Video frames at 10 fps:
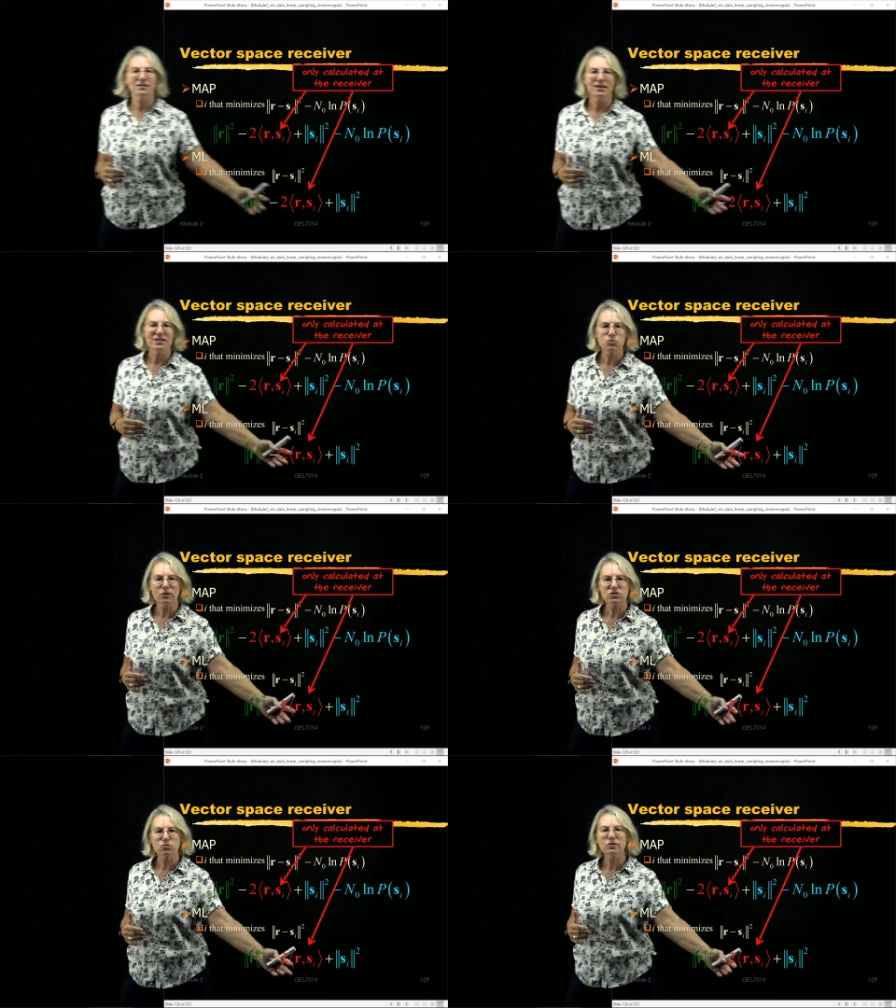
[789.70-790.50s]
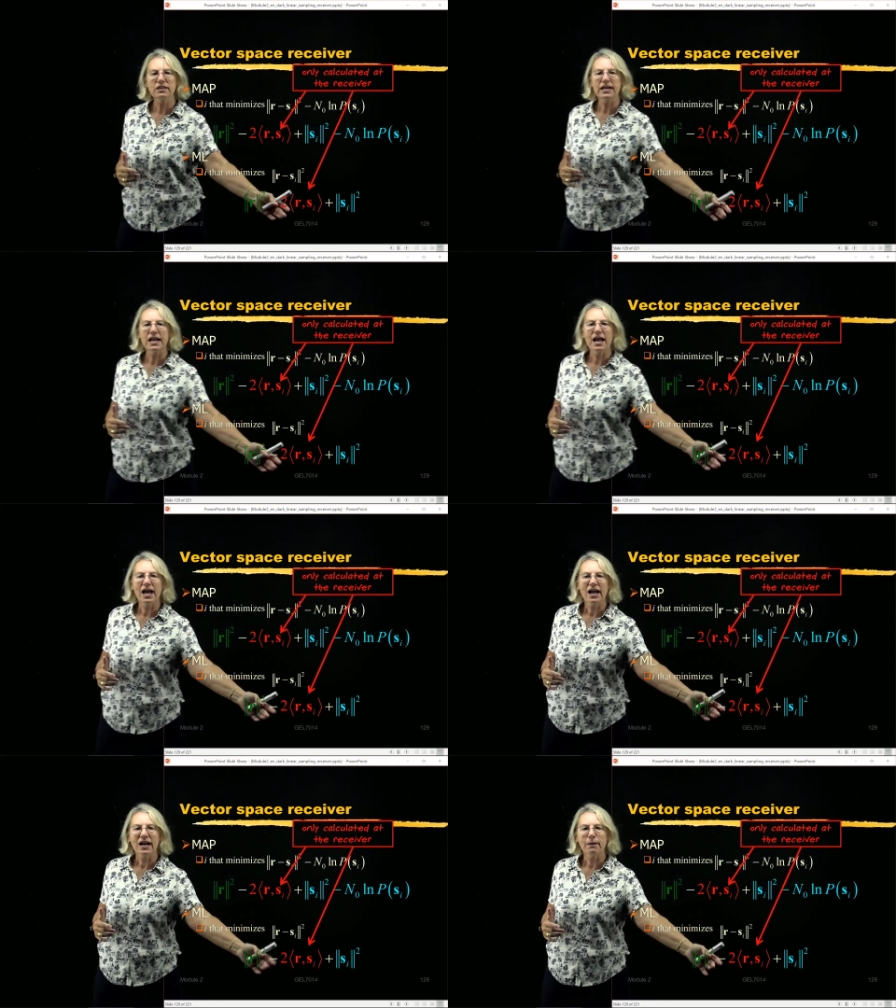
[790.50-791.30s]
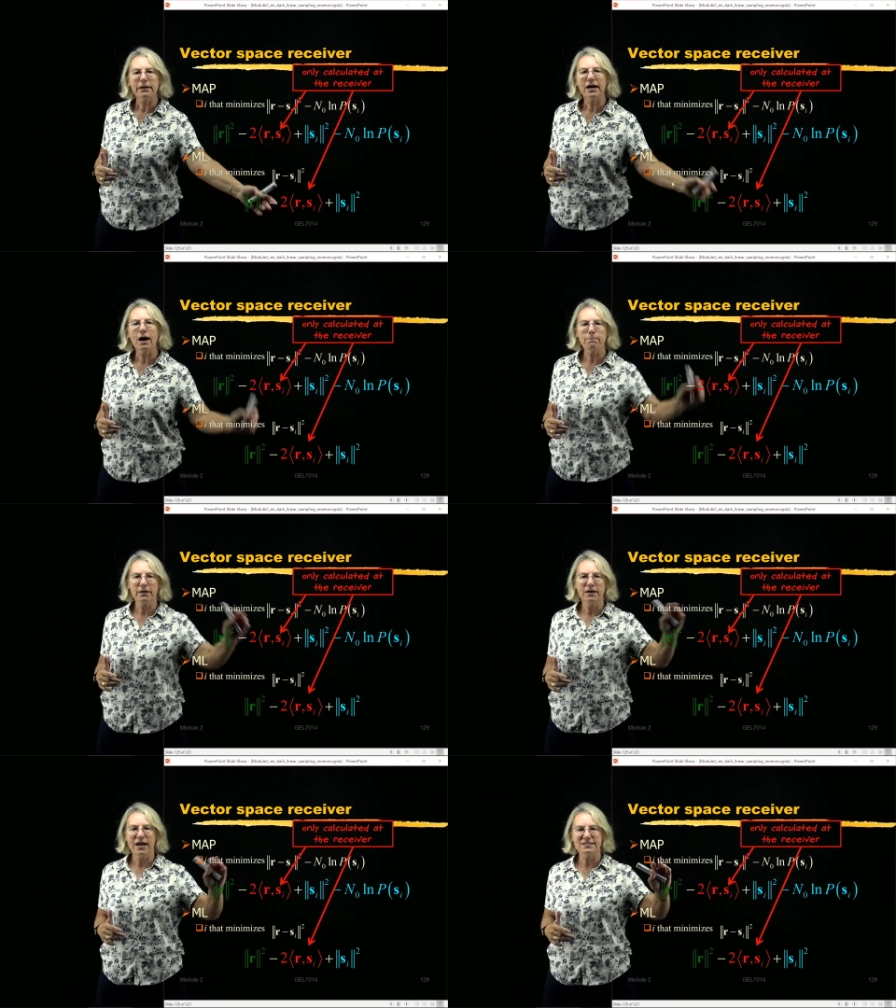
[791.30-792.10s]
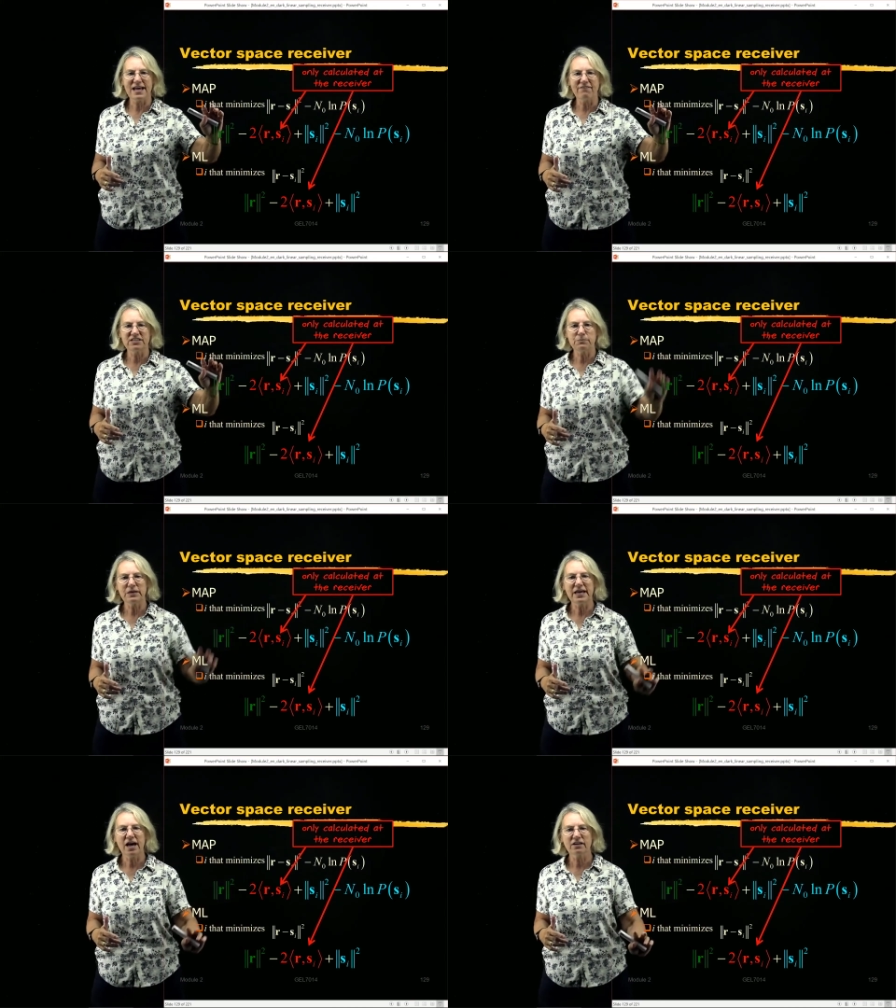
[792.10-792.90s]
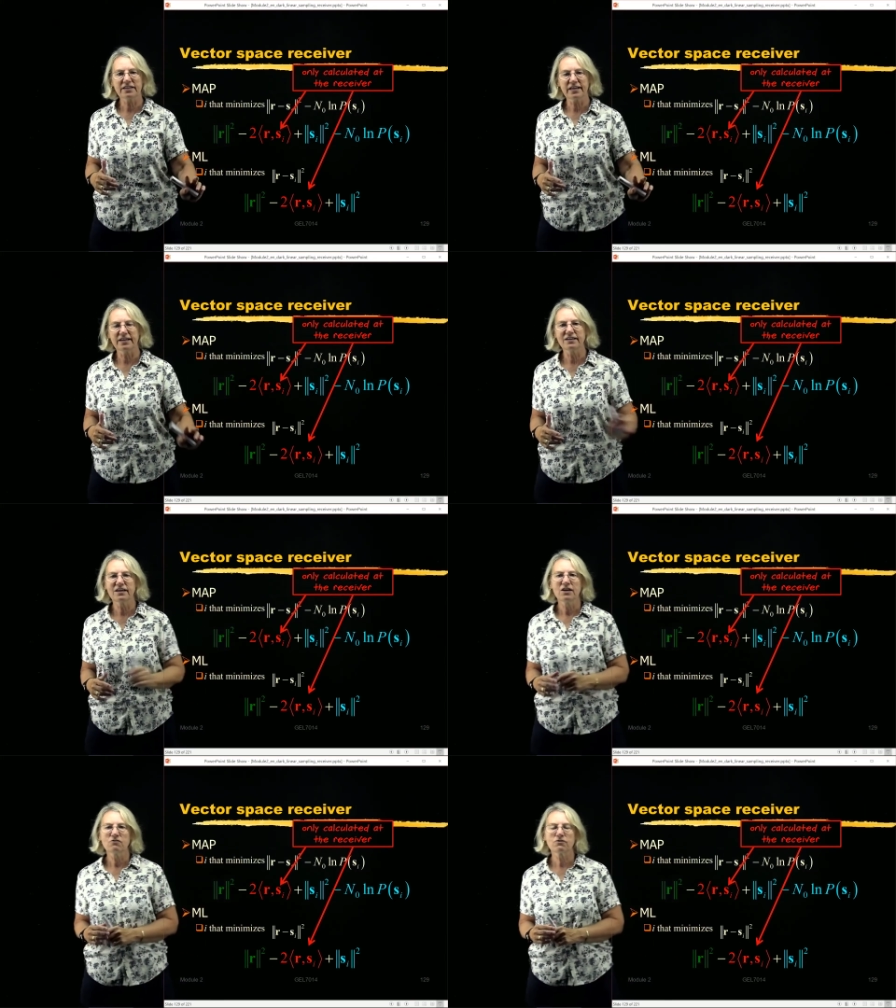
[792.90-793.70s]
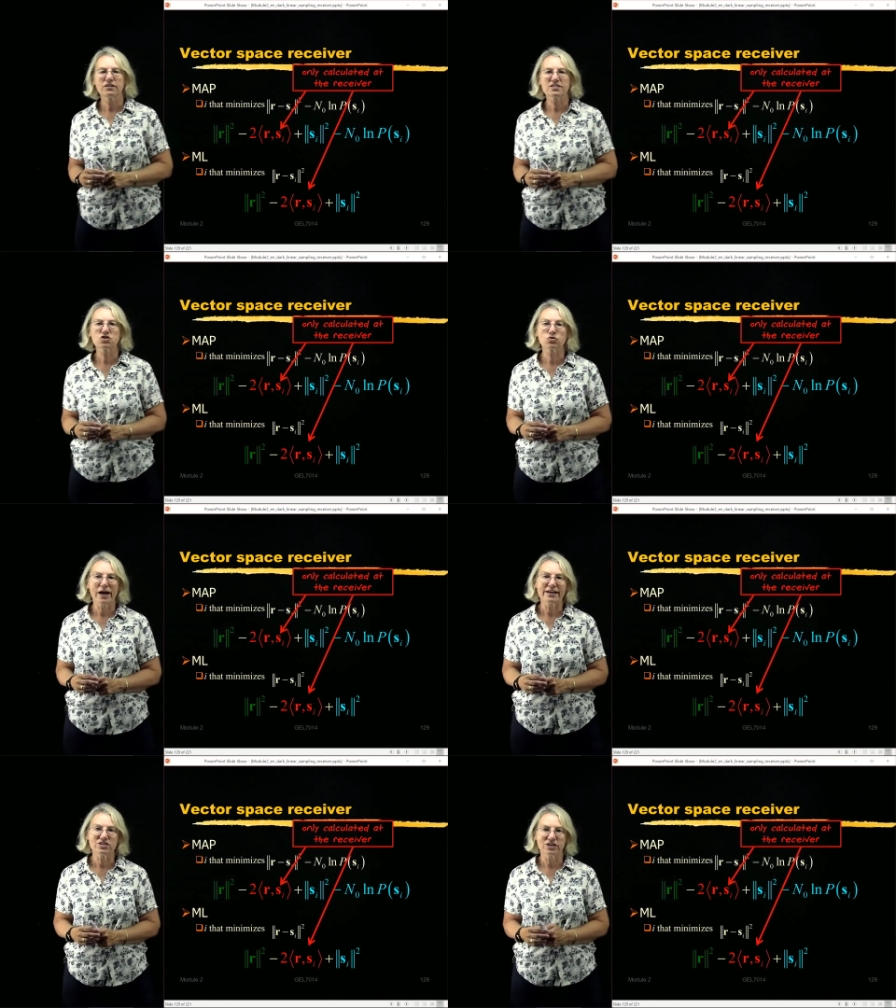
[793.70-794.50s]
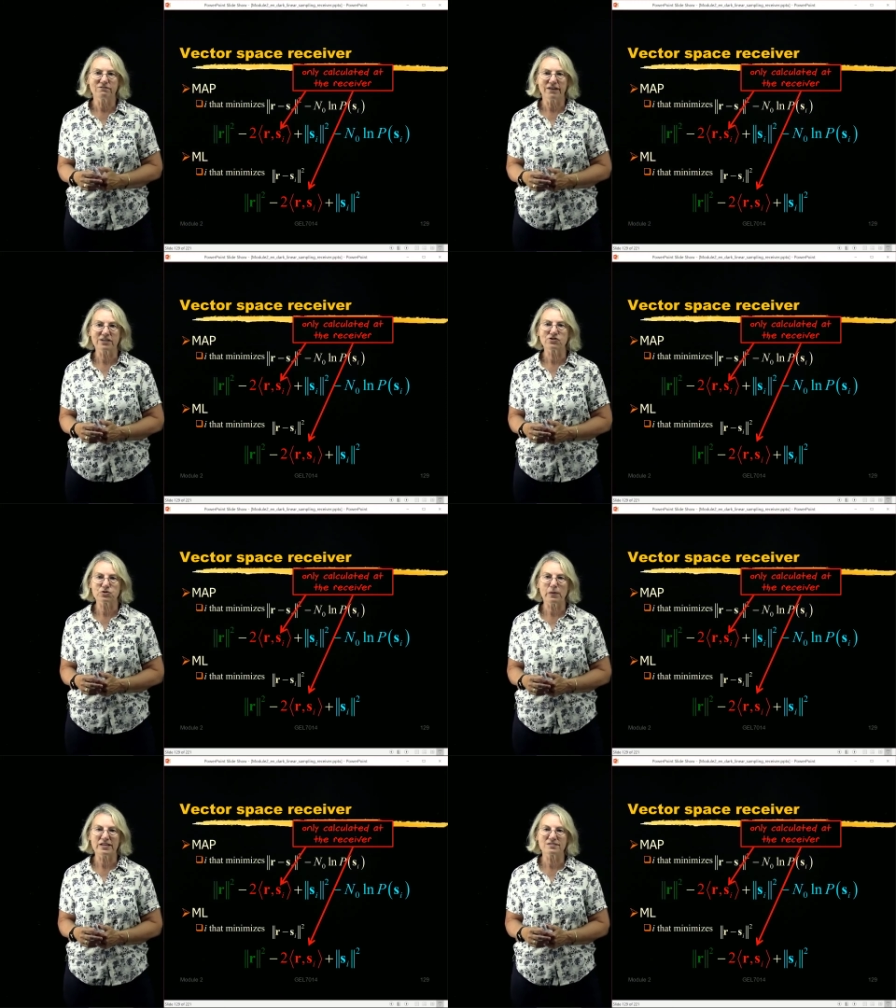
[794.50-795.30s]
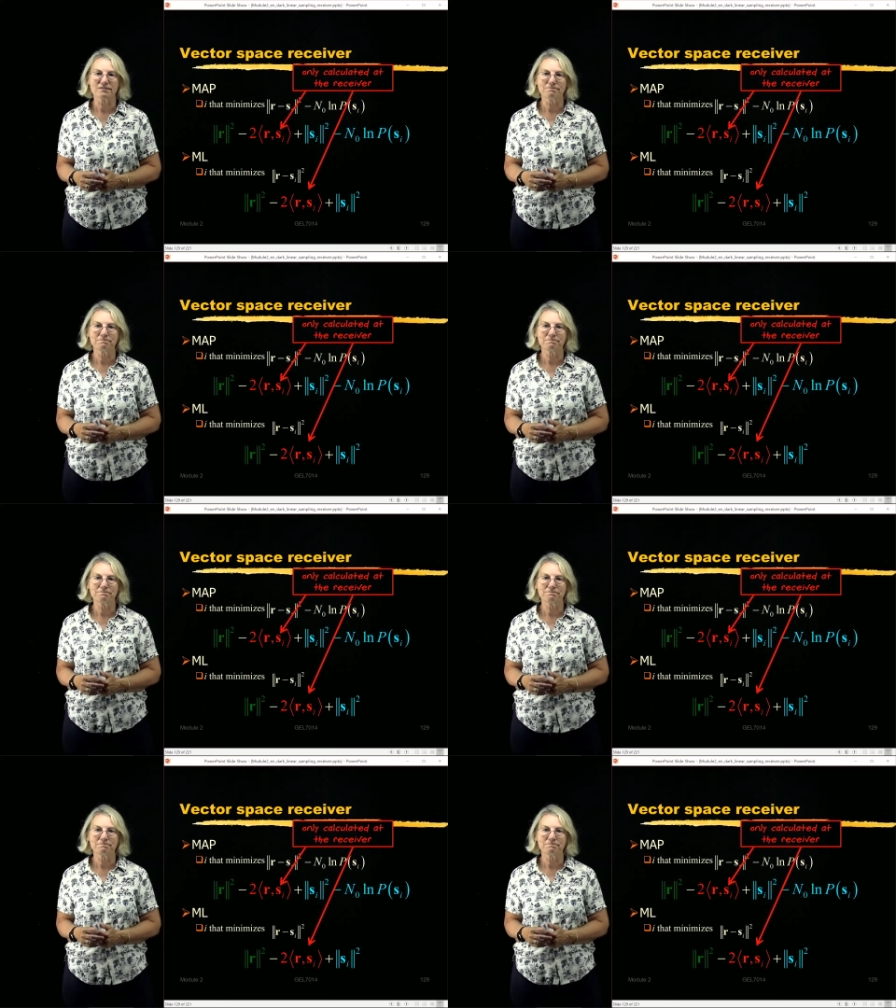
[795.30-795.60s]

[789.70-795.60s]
is what's really coming up as having to be calculated for this strategy in vector space.